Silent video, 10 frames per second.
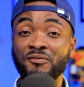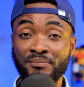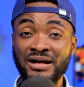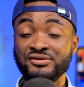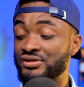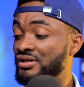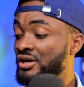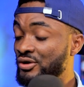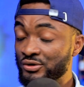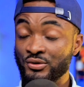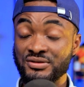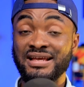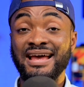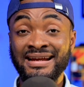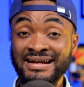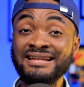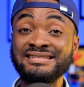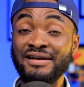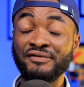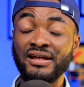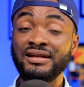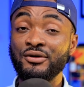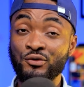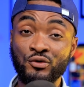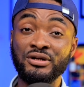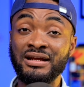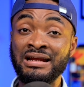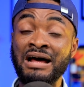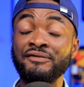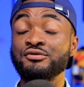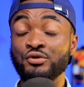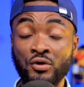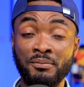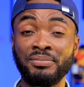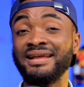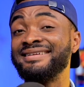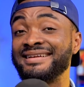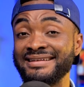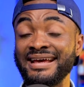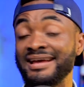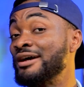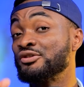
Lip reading: of battery use, and that is definitely good enough to complete the day.